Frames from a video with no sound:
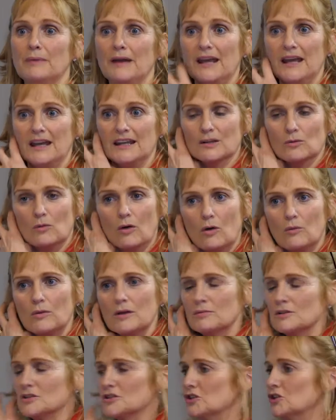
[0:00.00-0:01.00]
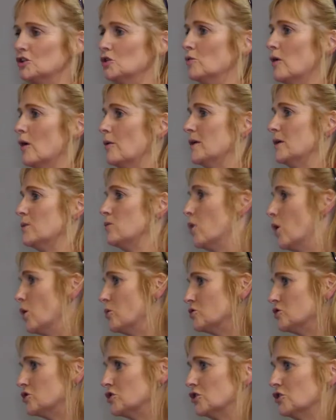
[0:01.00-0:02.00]
be, what we will do, what we
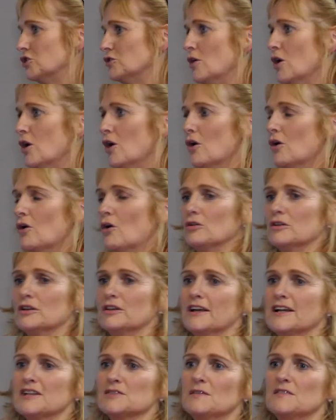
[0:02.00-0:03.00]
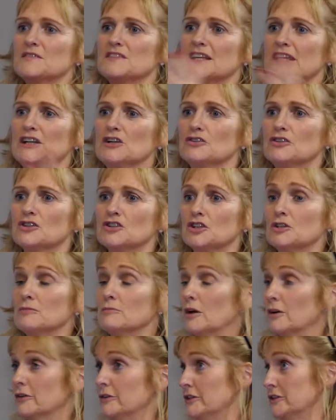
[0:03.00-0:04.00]
won't do, all the things we've seen others do.
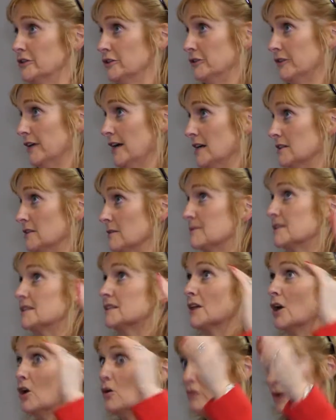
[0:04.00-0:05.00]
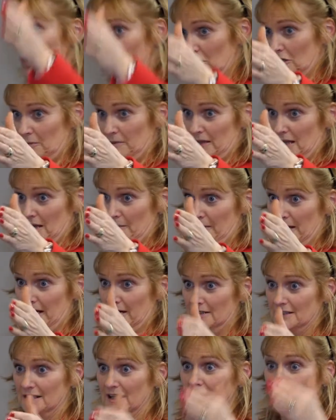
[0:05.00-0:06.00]
I'm not going to do that. I'm so not going to be that
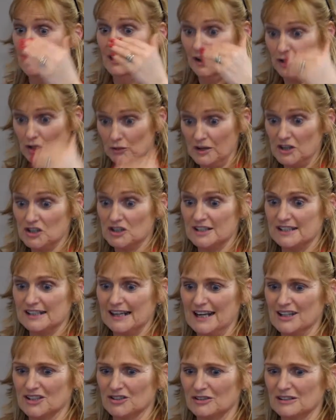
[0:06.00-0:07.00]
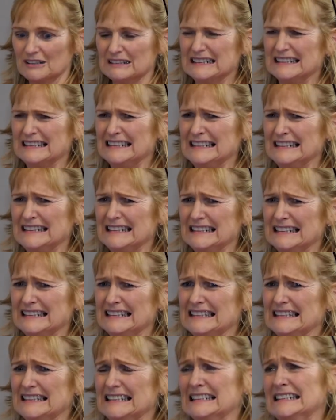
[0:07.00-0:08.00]
parent. And you reach the stage going,
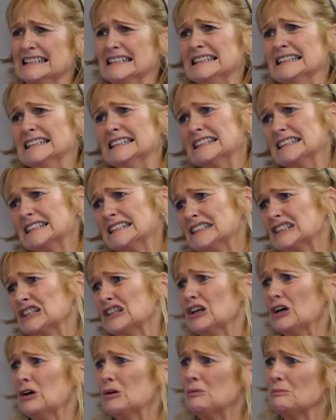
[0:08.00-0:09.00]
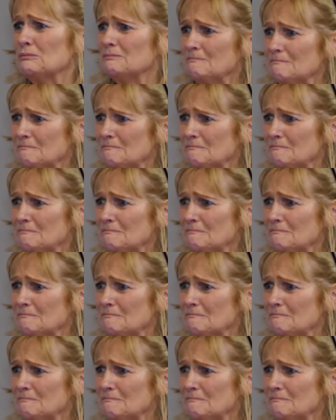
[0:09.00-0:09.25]
do you know?